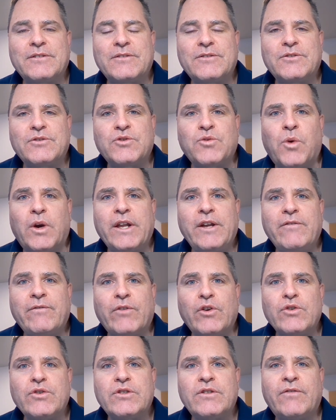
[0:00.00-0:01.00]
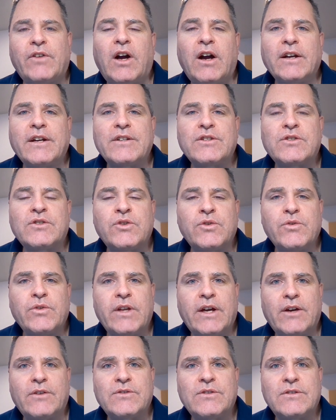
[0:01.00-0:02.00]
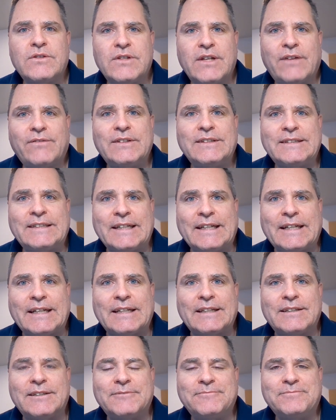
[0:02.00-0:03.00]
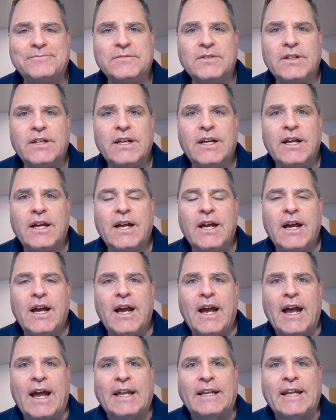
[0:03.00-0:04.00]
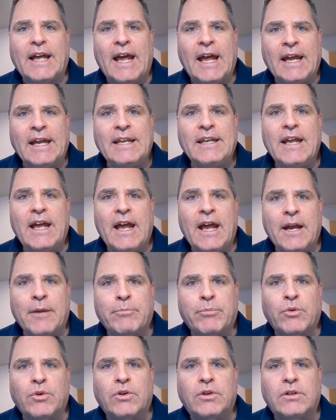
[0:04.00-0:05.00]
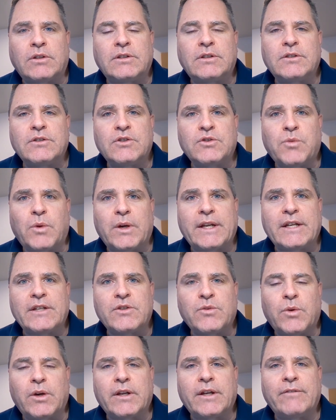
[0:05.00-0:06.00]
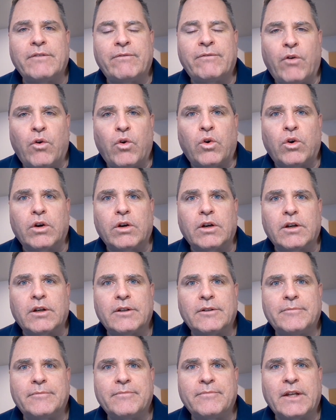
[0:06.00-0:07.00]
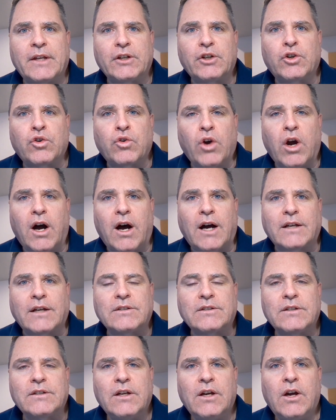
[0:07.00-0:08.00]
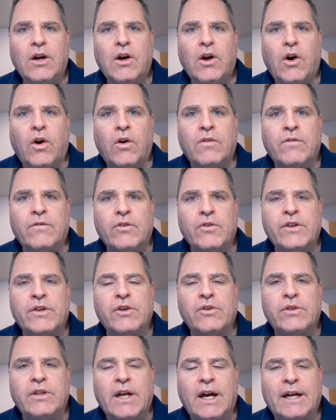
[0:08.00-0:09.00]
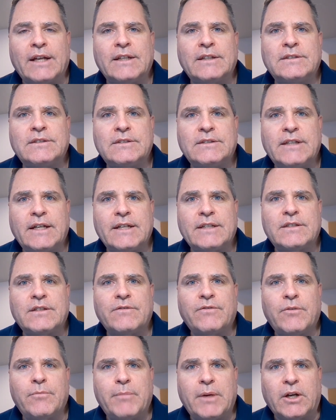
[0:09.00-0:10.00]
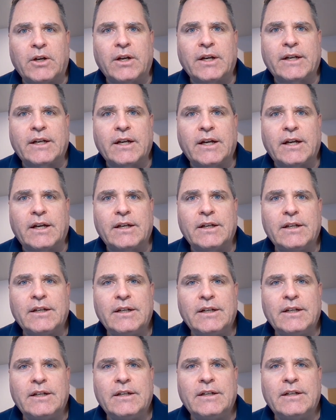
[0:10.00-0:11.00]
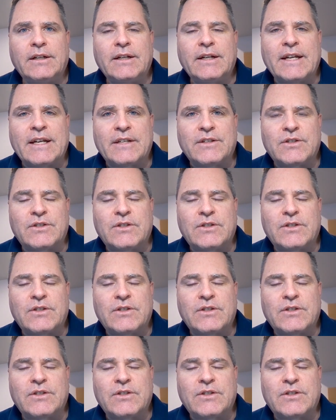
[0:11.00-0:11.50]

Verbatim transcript: it's 21st of August 2017 and 8 April 2024 that cross over the United States of America in